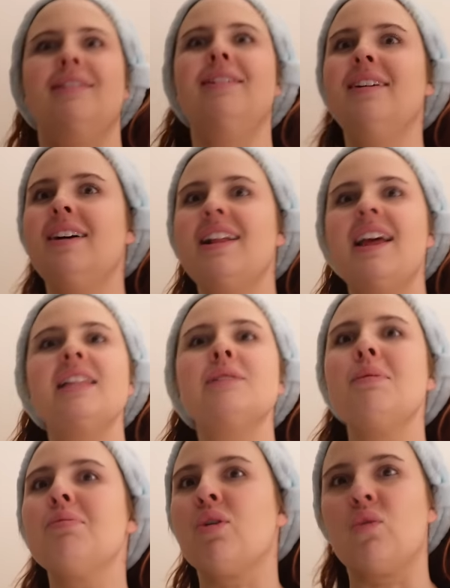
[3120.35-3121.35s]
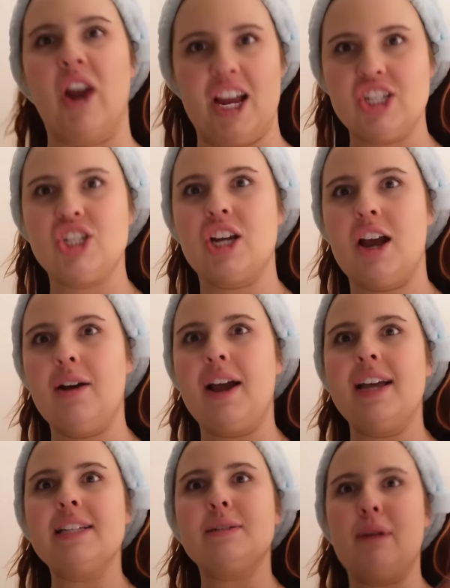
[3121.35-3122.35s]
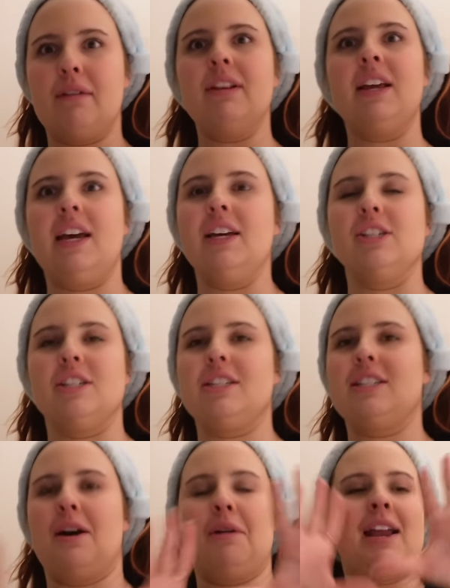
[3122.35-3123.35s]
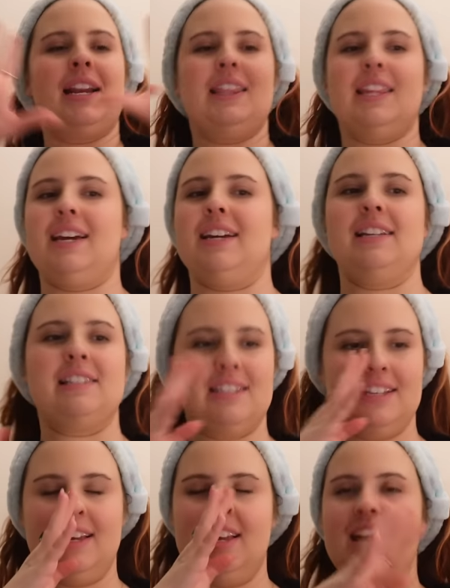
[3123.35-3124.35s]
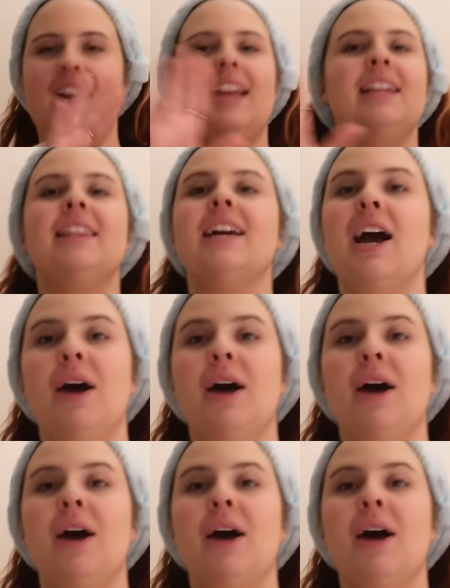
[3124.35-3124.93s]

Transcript: These people are rich. Okay, it's Beverly Hills, so anything is anything